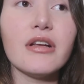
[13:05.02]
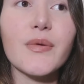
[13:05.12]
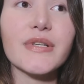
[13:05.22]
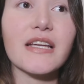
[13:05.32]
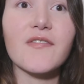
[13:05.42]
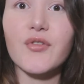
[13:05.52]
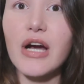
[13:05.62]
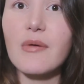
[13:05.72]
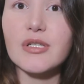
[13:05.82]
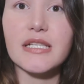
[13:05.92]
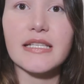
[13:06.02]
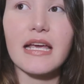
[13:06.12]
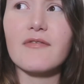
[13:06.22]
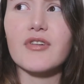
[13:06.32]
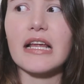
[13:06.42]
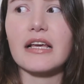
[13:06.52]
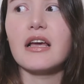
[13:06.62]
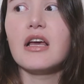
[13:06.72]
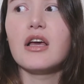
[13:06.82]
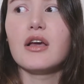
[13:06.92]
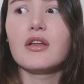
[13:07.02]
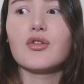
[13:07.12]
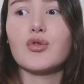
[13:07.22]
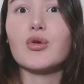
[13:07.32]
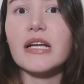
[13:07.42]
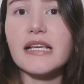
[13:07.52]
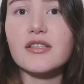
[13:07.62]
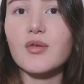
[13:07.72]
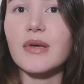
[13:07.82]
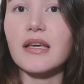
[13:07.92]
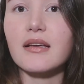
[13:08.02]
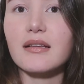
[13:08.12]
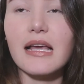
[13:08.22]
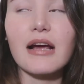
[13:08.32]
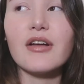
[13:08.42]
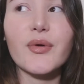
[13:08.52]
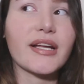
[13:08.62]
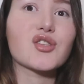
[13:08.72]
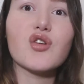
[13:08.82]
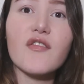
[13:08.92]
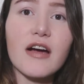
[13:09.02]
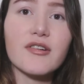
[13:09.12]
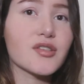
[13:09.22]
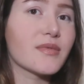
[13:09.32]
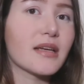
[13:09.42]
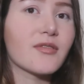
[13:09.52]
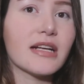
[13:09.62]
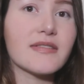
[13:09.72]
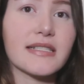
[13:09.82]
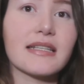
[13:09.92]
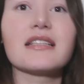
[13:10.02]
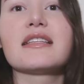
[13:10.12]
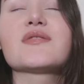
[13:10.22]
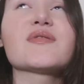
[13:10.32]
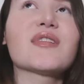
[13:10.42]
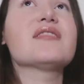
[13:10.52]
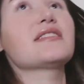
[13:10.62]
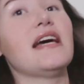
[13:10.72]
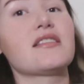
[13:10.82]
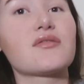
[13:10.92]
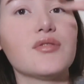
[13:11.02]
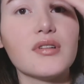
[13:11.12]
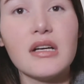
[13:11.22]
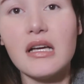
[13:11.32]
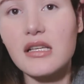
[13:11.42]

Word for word: I only worked like four hours a day for like three days a week. Like, I only worked like twelve hours a week when I was in, this was when I was in high school.